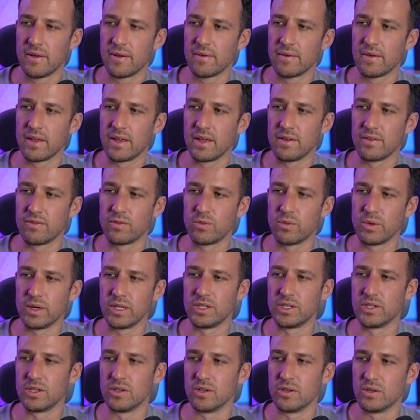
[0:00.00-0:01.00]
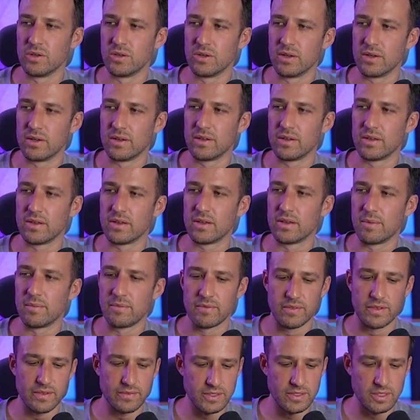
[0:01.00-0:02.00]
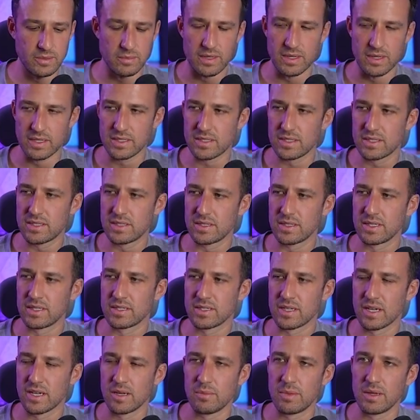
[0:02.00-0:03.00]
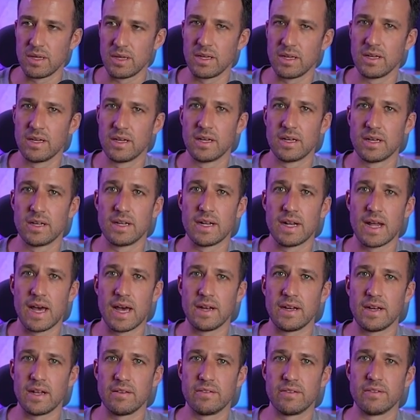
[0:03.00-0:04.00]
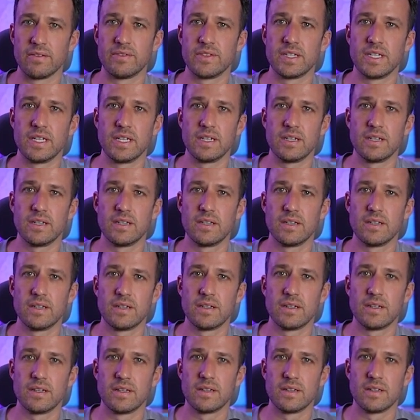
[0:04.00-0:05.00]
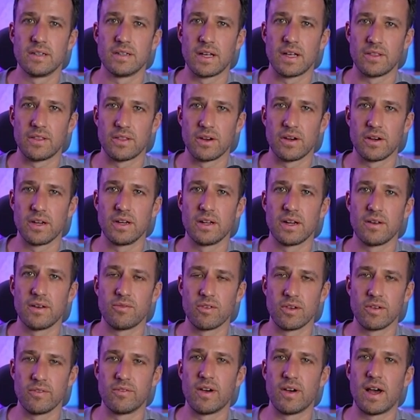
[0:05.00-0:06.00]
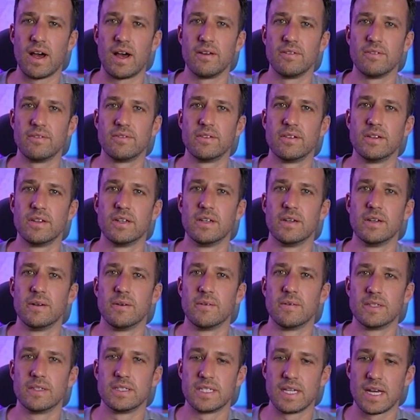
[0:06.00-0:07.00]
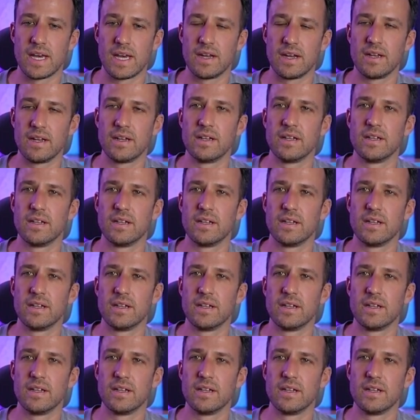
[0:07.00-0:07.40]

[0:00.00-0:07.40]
If we do 15 minutes, it's going to be 9, 9:15, 9:30, 9:45, 10,